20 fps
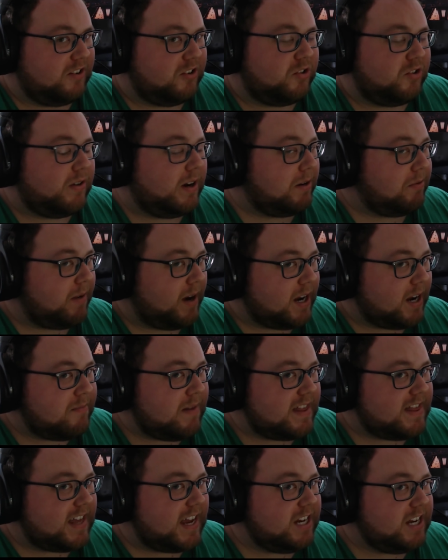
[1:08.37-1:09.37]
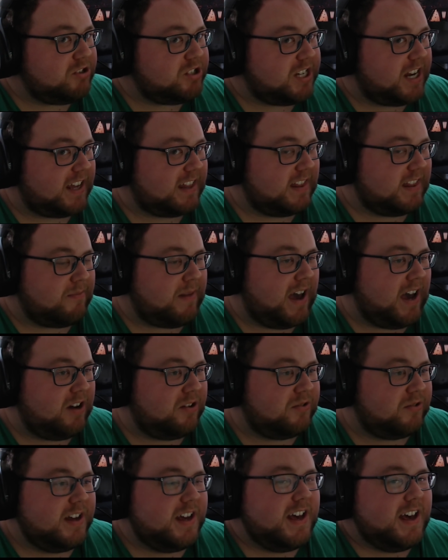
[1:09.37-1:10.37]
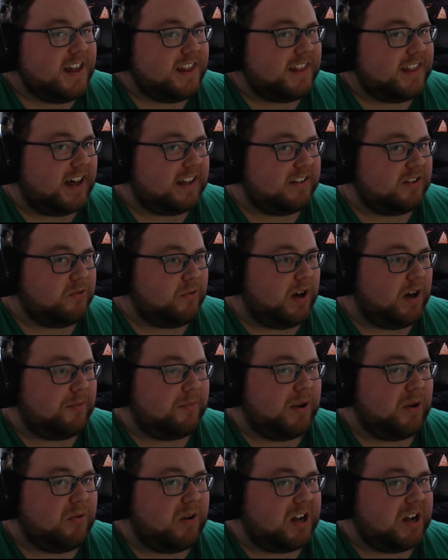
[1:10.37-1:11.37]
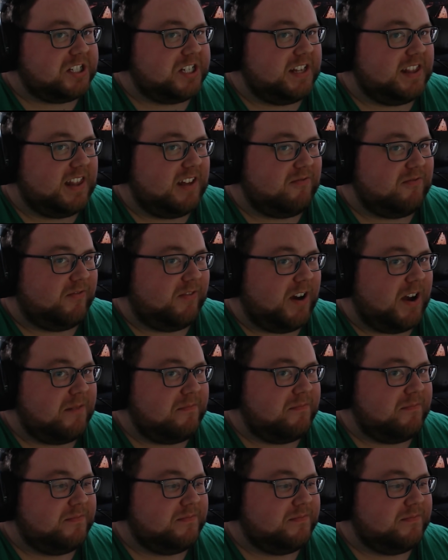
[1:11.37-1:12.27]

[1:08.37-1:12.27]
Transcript: So I recommend that you check them out. That's where I'll be watching them from.